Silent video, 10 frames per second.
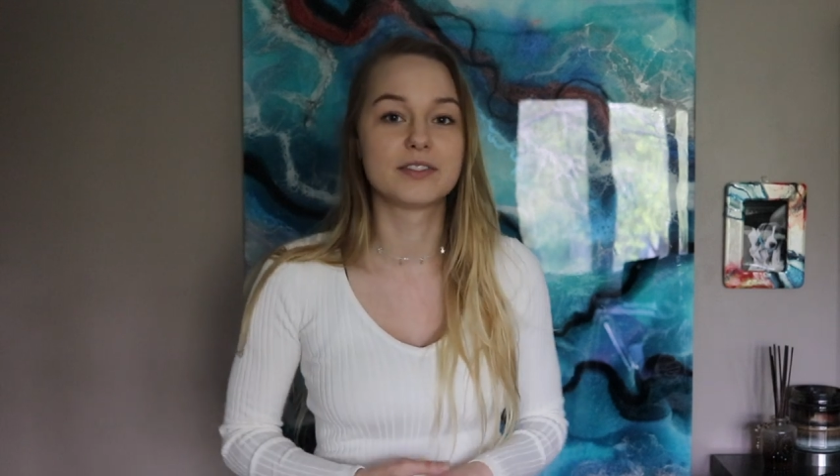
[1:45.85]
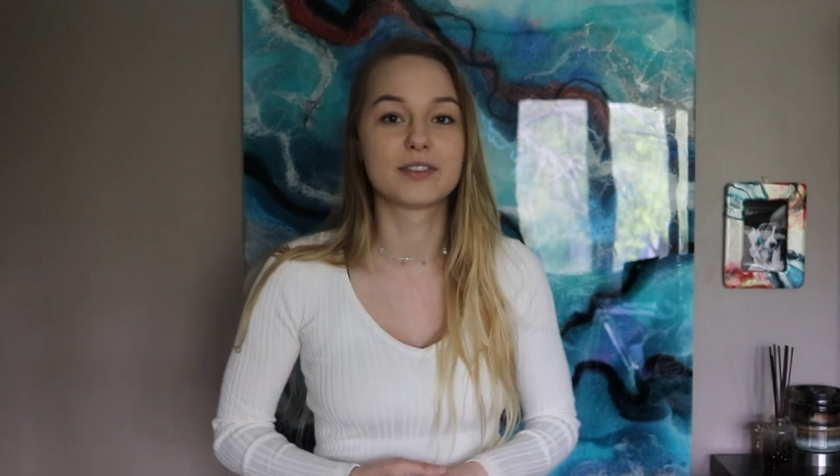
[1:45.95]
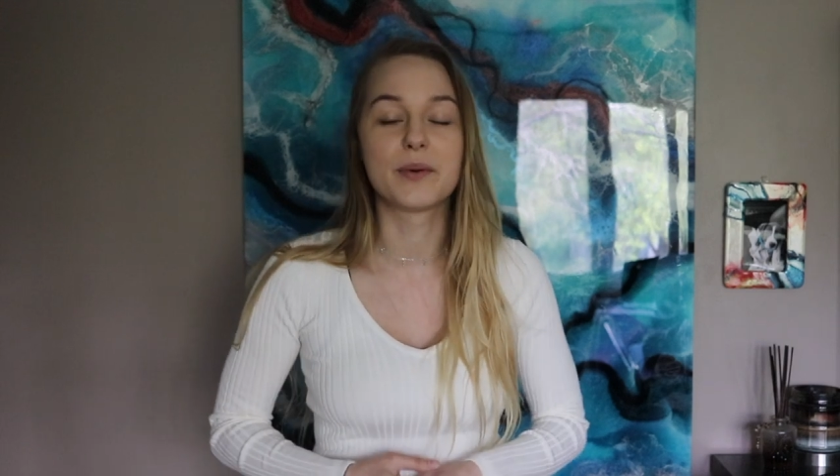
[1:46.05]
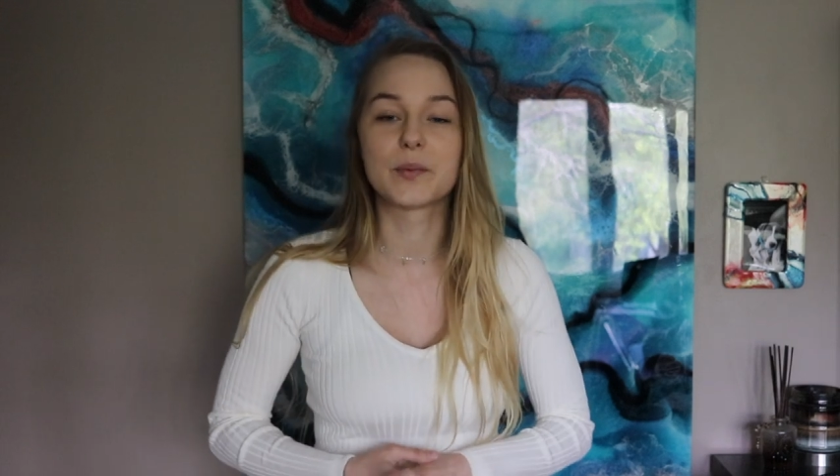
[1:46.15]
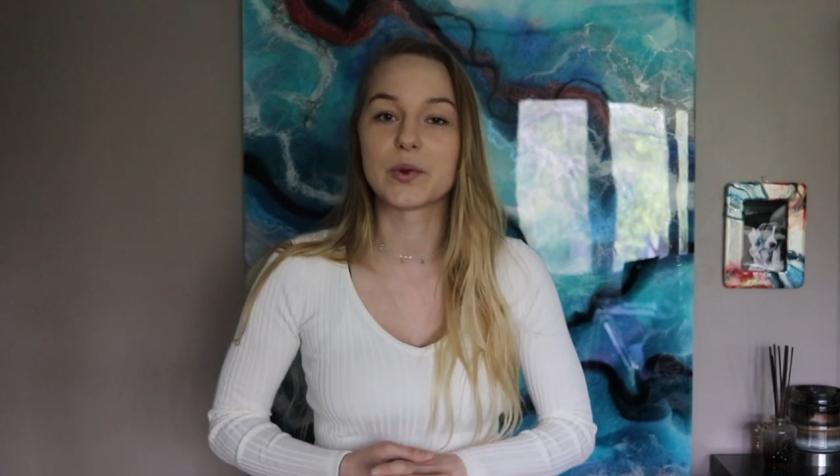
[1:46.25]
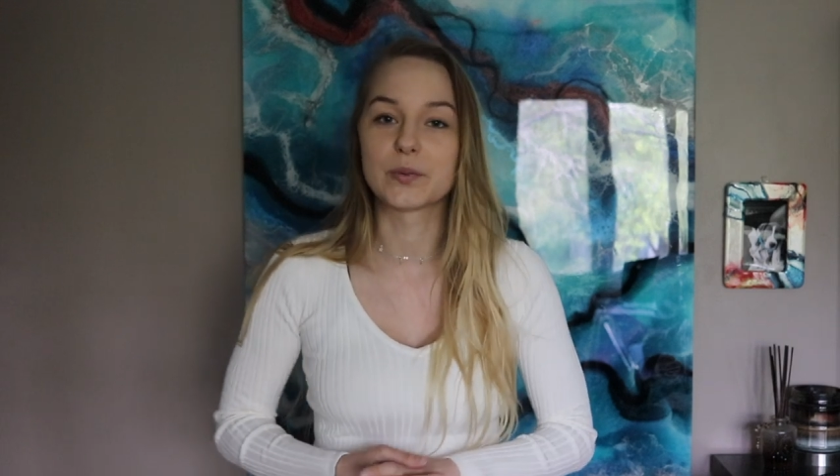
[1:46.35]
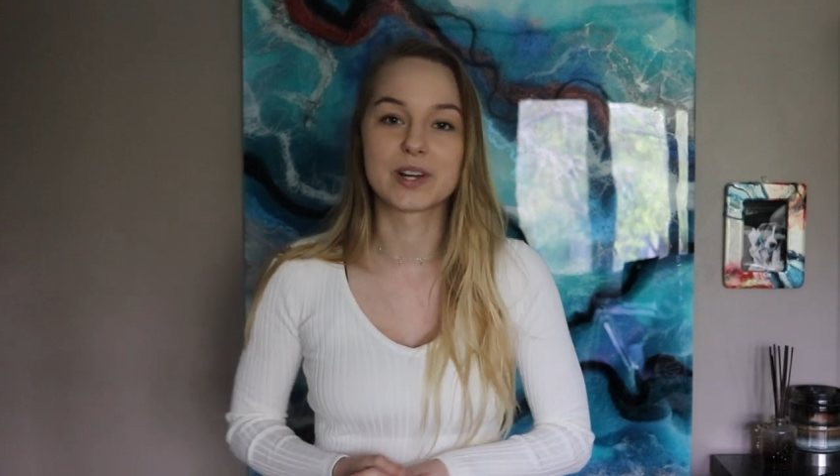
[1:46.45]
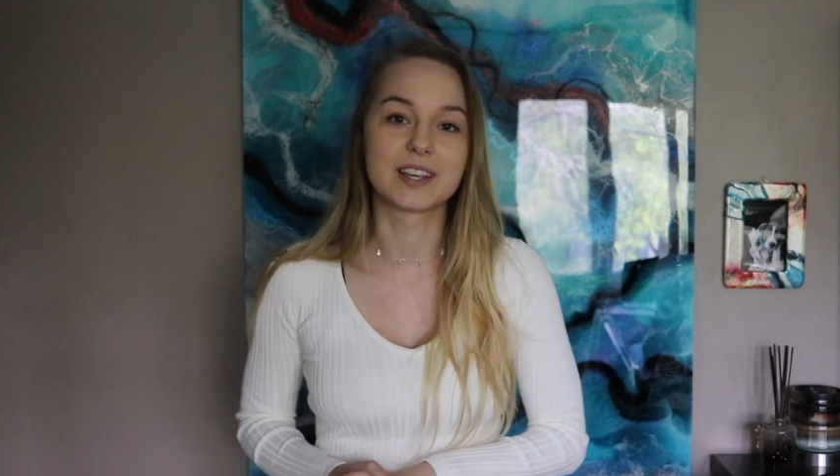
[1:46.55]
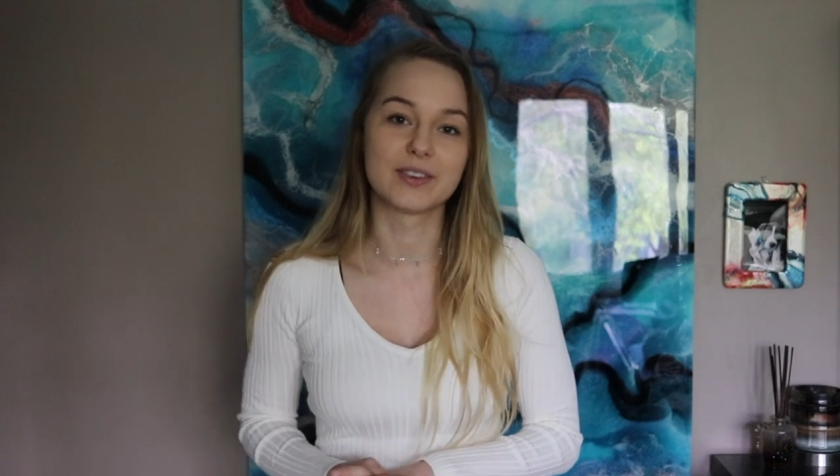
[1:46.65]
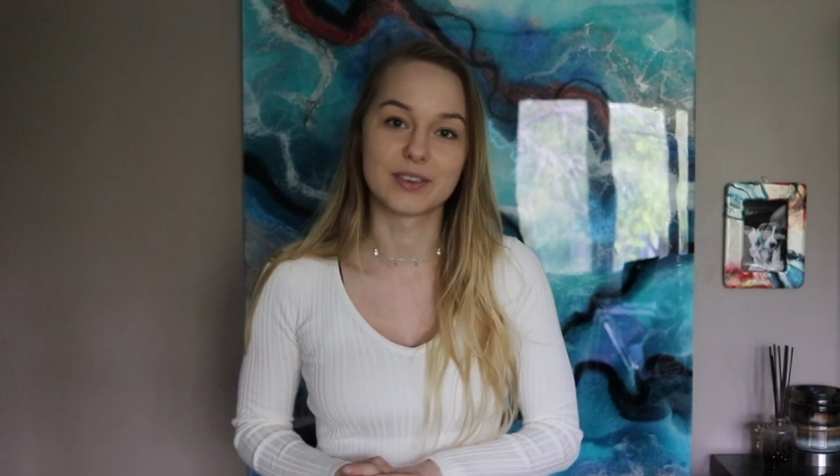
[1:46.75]
from when
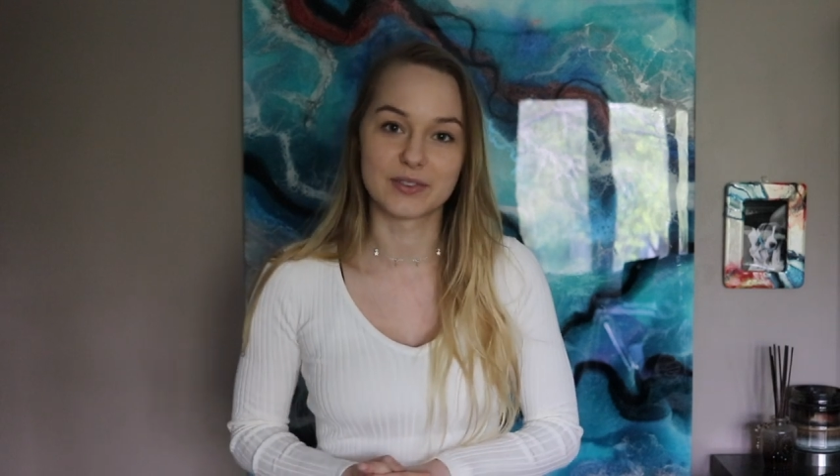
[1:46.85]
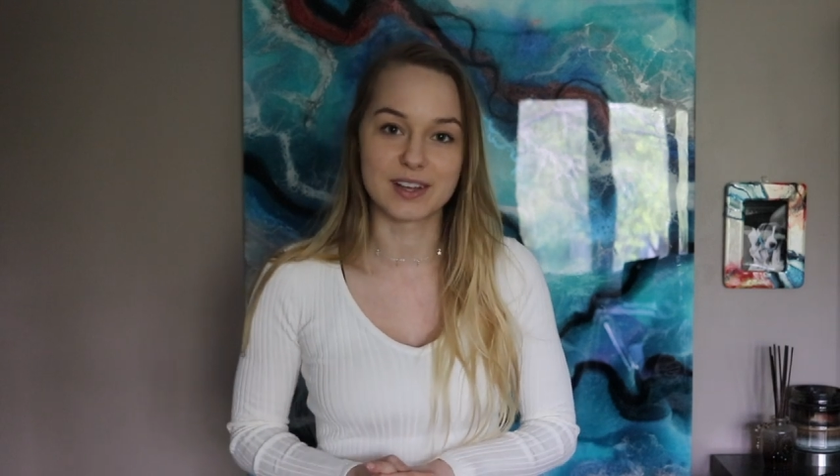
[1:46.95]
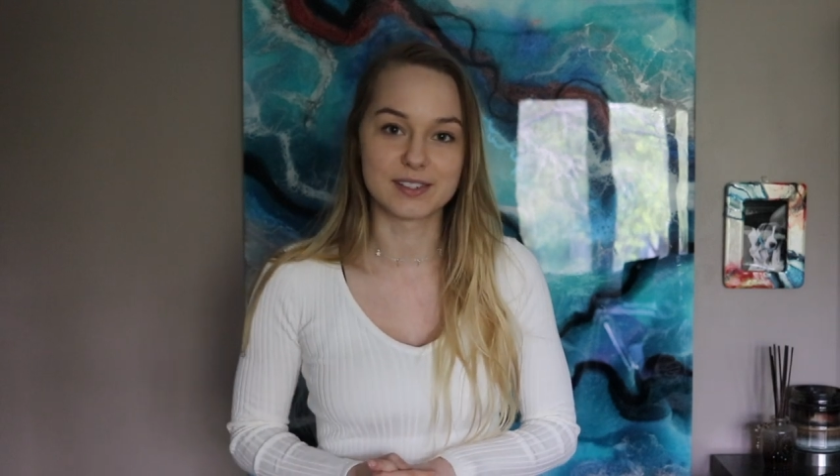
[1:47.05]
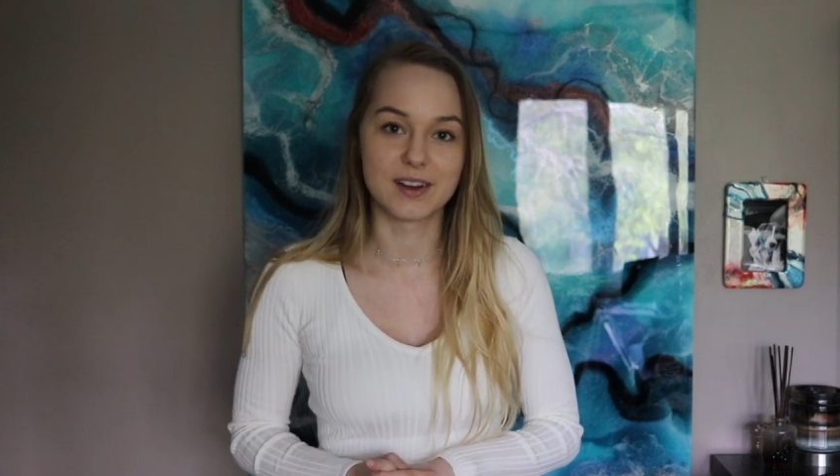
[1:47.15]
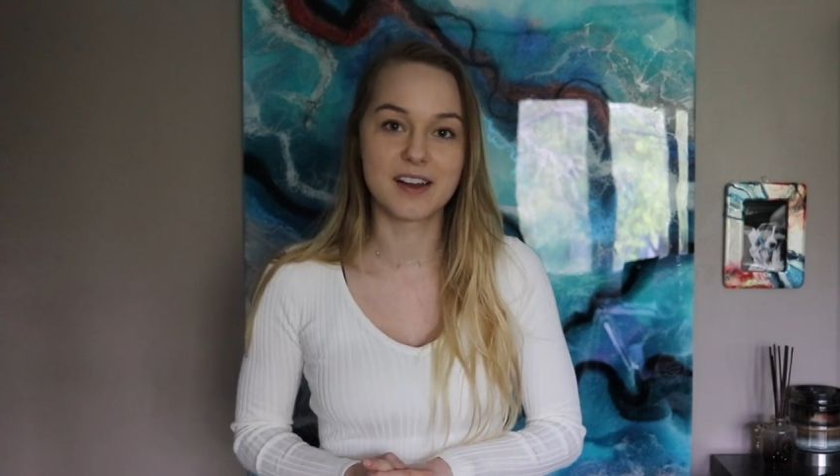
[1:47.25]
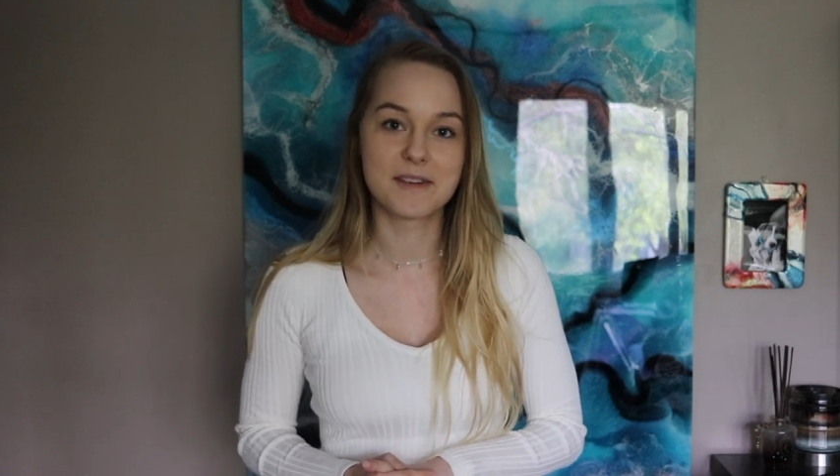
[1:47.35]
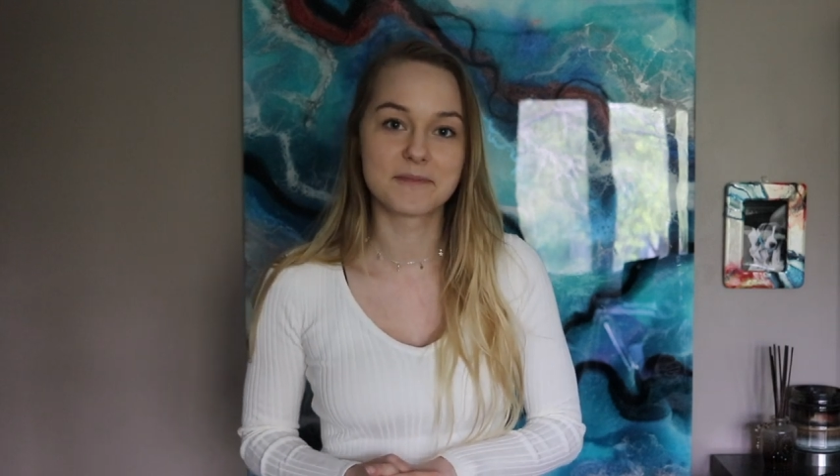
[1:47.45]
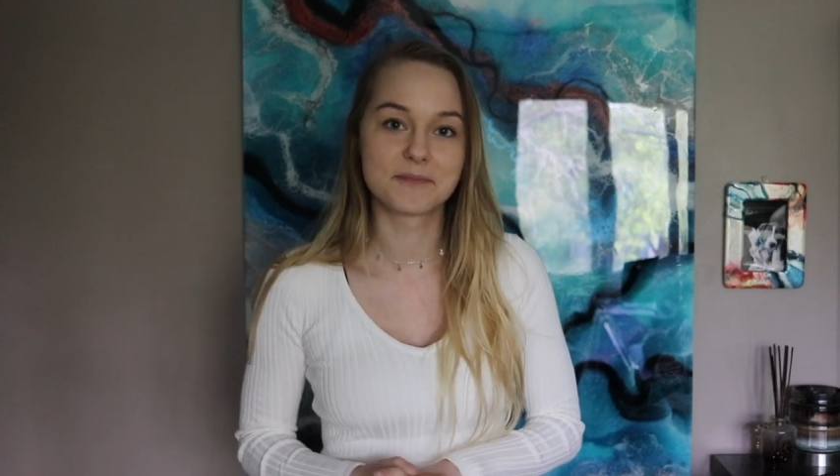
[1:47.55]
working with resin art.